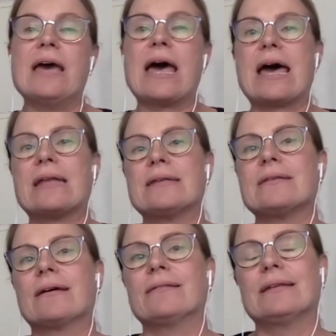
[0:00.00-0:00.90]
And
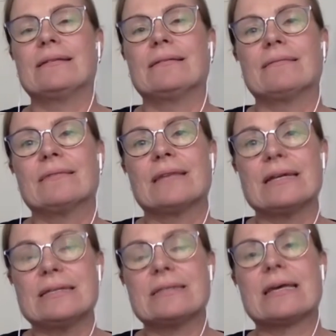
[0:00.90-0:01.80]
I think that
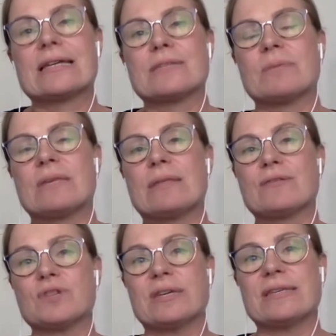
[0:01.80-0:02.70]
has been the
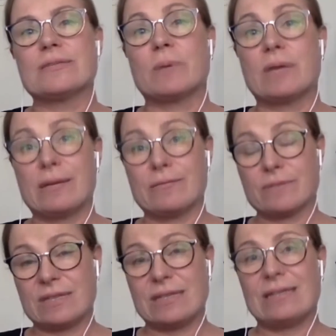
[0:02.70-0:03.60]
change we have
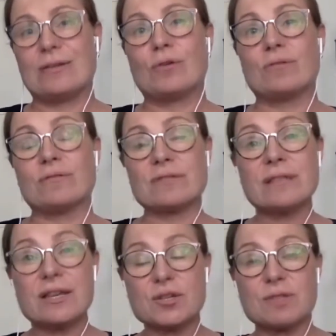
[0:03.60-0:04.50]
seen on
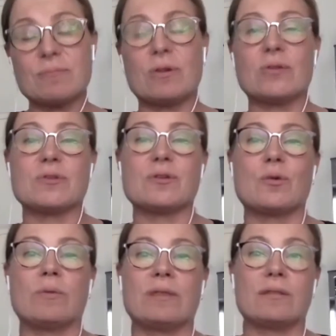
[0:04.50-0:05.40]
Slush also
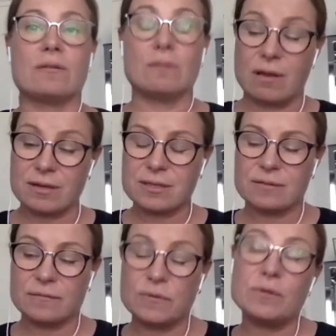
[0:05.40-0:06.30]
within the last
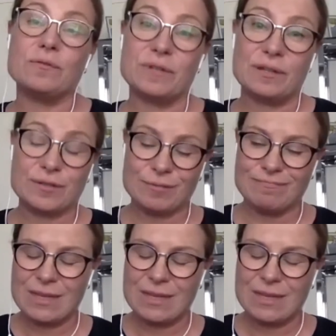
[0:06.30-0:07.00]
few years.